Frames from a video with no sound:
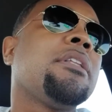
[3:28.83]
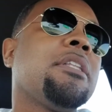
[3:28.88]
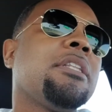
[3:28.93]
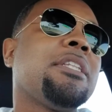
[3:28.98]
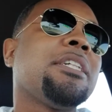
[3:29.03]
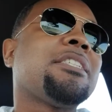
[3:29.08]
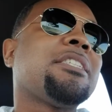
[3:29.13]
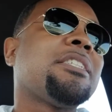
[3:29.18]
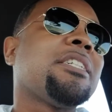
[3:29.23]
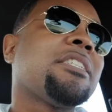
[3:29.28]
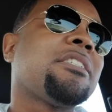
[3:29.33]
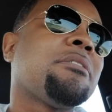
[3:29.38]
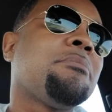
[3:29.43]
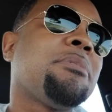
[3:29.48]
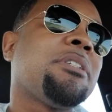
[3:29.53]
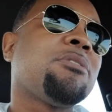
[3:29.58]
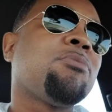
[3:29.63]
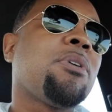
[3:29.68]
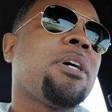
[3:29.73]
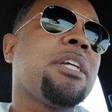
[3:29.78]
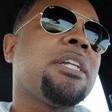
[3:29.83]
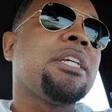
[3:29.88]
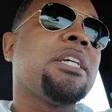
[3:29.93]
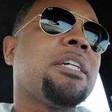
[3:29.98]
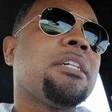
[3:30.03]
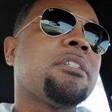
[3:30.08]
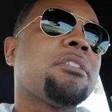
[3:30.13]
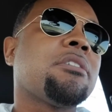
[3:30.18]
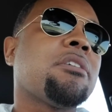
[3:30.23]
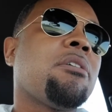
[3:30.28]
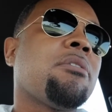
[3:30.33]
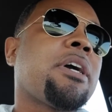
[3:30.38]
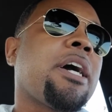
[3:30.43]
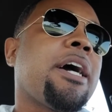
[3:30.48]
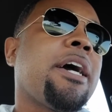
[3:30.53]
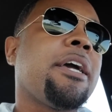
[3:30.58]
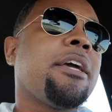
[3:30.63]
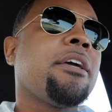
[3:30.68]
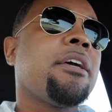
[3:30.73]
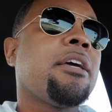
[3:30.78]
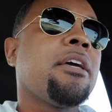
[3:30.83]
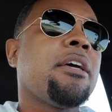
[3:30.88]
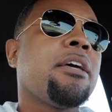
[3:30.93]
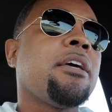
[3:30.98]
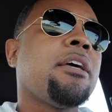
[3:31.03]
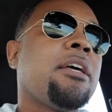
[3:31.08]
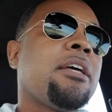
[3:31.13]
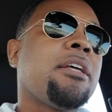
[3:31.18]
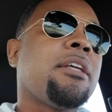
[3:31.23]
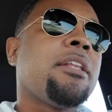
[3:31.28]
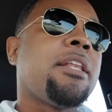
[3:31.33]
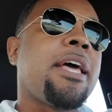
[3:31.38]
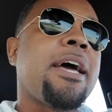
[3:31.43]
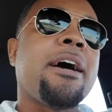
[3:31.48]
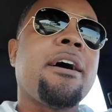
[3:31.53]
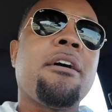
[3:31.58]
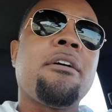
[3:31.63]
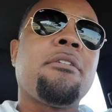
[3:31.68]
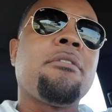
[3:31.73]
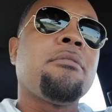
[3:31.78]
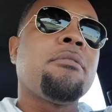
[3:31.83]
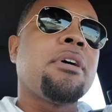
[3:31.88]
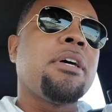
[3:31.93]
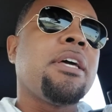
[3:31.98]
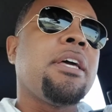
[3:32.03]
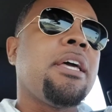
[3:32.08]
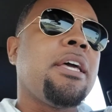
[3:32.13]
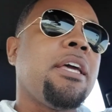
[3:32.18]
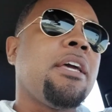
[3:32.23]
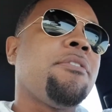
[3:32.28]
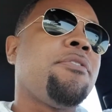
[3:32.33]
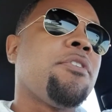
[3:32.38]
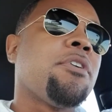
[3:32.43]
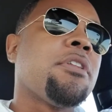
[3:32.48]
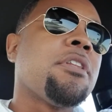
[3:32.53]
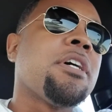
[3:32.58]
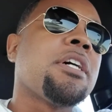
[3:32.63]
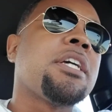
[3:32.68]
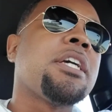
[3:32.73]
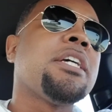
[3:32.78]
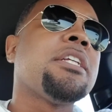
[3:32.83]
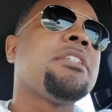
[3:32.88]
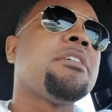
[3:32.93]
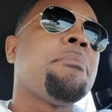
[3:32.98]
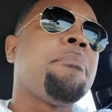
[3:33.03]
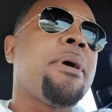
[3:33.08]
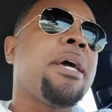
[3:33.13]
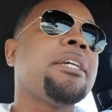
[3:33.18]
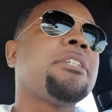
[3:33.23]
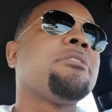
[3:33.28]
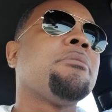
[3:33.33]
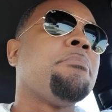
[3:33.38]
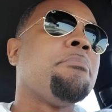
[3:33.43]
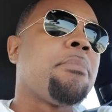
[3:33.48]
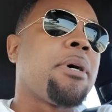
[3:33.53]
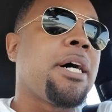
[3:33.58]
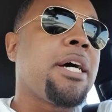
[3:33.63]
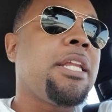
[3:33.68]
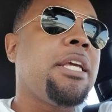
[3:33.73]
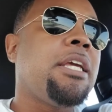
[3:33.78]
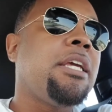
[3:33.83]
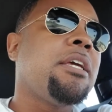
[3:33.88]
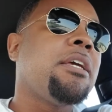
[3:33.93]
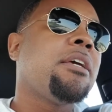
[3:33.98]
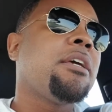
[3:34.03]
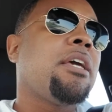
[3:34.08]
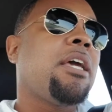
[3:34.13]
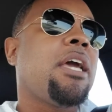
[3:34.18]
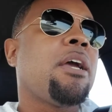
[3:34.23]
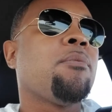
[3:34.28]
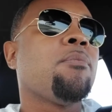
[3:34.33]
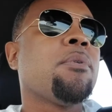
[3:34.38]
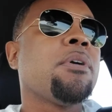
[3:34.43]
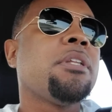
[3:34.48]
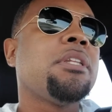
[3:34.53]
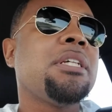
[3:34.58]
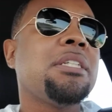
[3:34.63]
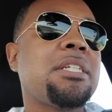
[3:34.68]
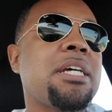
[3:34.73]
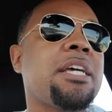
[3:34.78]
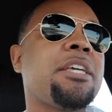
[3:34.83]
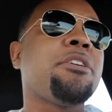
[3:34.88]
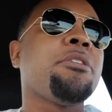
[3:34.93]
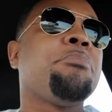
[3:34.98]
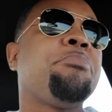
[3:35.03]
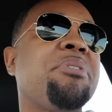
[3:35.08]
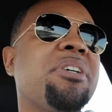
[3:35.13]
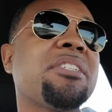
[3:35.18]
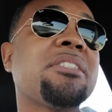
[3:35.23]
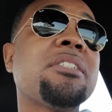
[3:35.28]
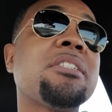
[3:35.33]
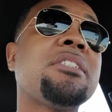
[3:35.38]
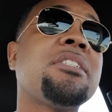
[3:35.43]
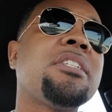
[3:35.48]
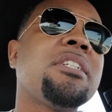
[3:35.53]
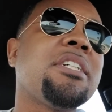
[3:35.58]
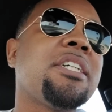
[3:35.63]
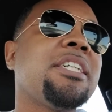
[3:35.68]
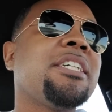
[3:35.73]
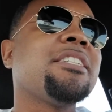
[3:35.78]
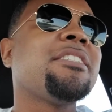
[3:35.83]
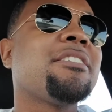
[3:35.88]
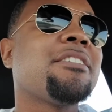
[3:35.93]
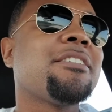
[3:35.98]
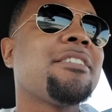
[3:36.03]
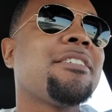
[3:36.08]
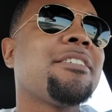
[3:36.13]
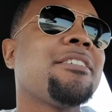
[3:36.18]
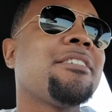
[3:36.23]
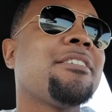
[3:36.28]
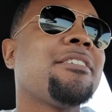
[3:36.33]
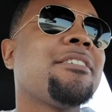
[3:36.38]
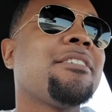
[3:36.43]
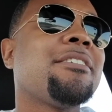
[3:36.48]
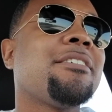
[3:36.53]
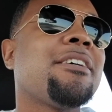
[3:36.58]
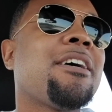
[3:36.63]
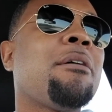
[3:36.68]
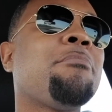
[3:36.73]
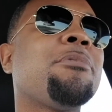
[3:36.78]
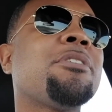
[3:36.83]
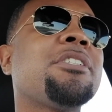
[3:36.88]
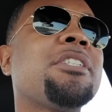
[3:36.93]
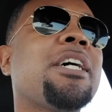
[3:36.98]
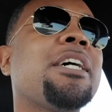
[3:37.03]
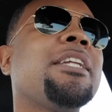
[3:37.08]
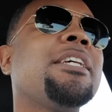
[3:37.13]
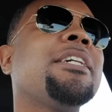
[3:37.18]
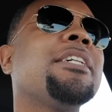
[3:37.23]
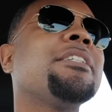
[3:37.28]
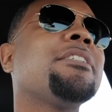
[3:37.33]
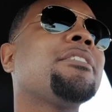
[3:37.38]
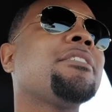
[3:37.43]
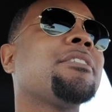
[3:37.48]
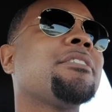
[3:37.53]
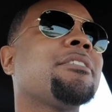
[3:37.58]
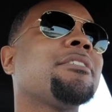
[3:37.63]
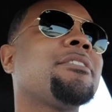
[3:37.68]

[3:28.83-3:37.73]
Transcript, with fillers: this system is what it is, okay? Now, if you're looking to make some money and really take your business serious, I'm gonna say this: